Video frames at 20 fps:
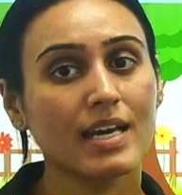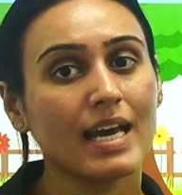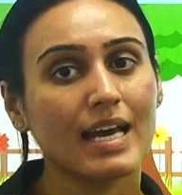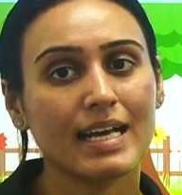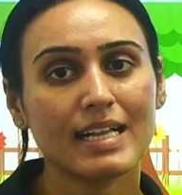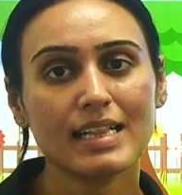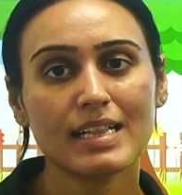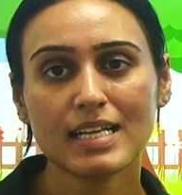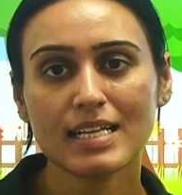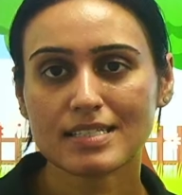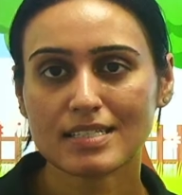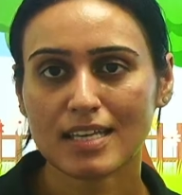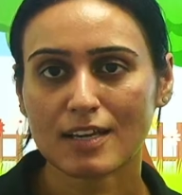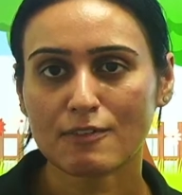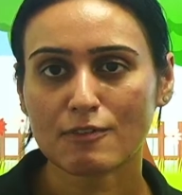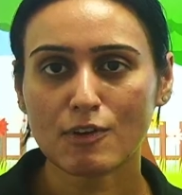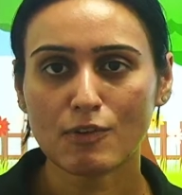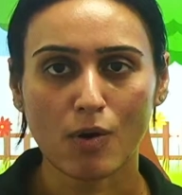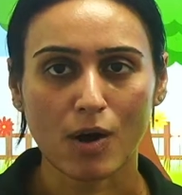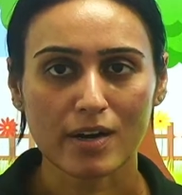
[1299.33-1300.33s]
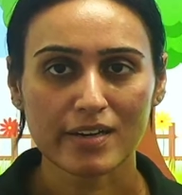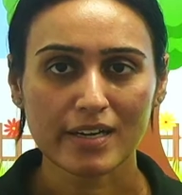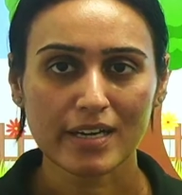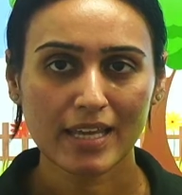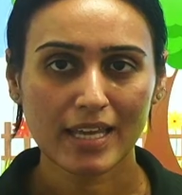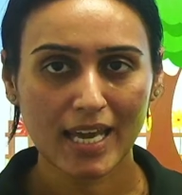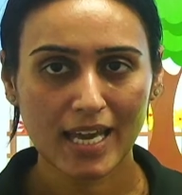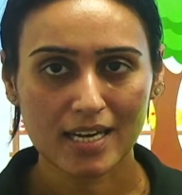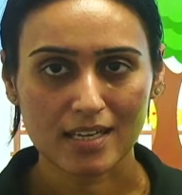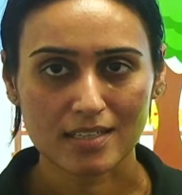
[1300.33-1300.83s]
Let's say we want
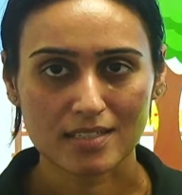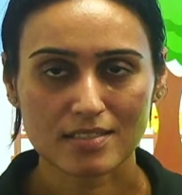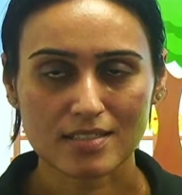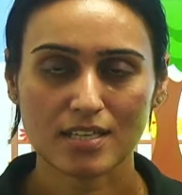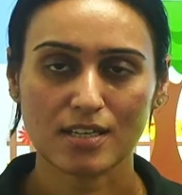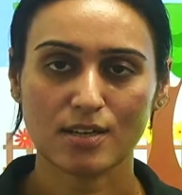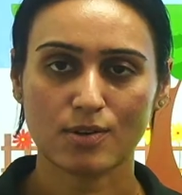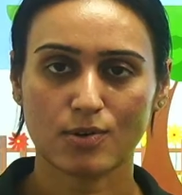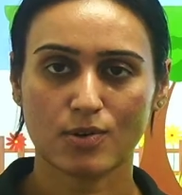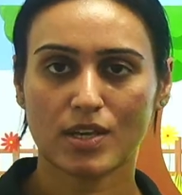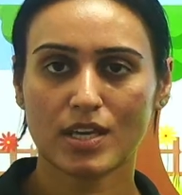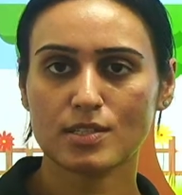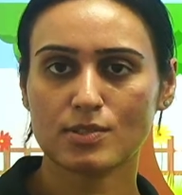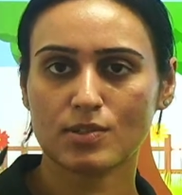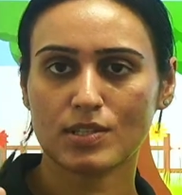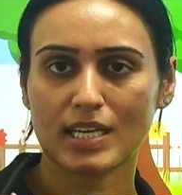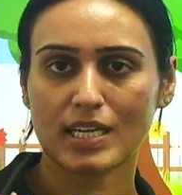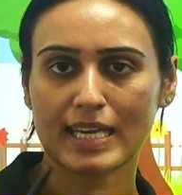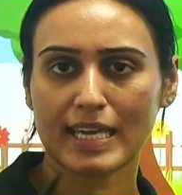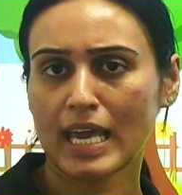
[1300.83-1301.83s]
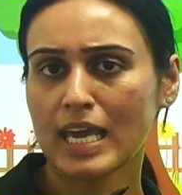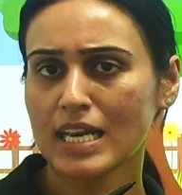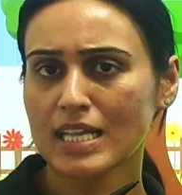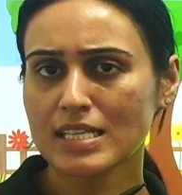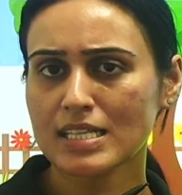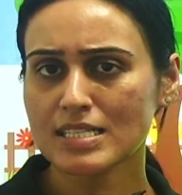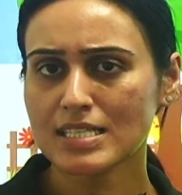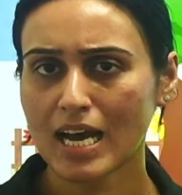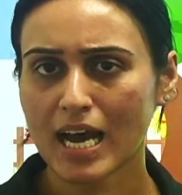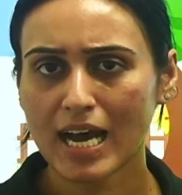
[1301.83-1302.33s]
carrots. Okay, so the
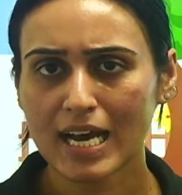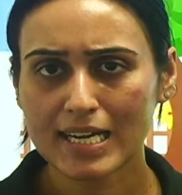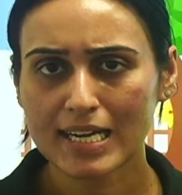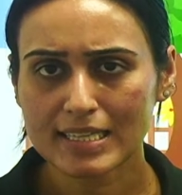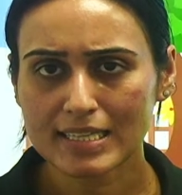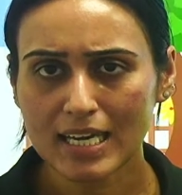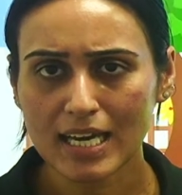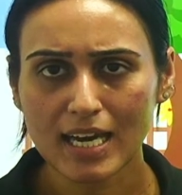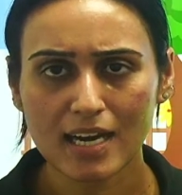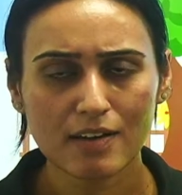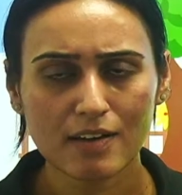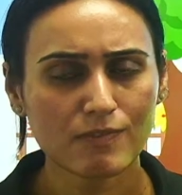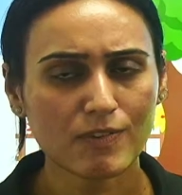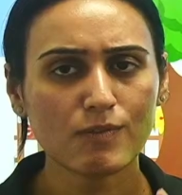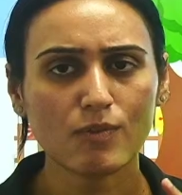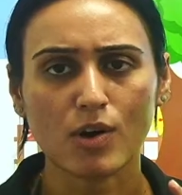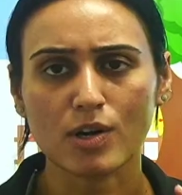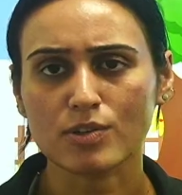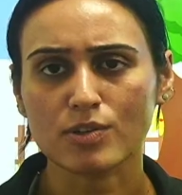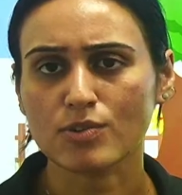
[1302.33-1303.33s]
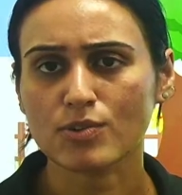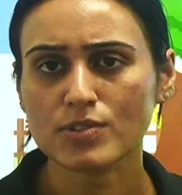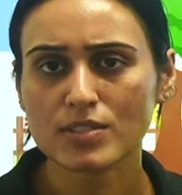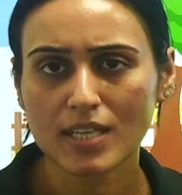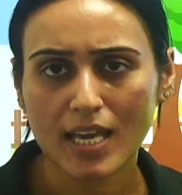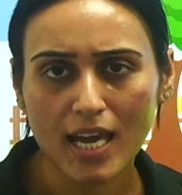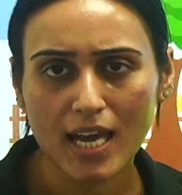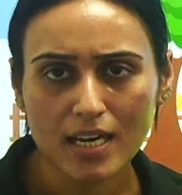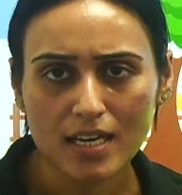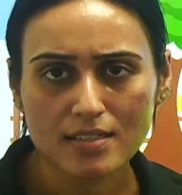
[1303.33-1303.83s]
carrots are there. We want those
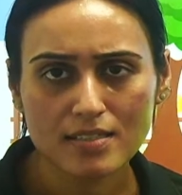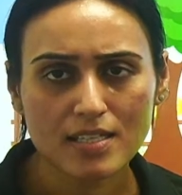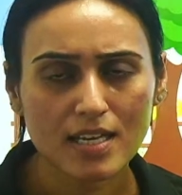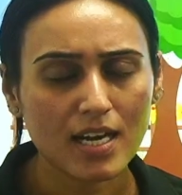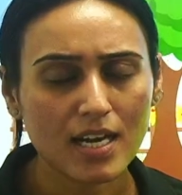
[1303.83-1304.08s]
carrots.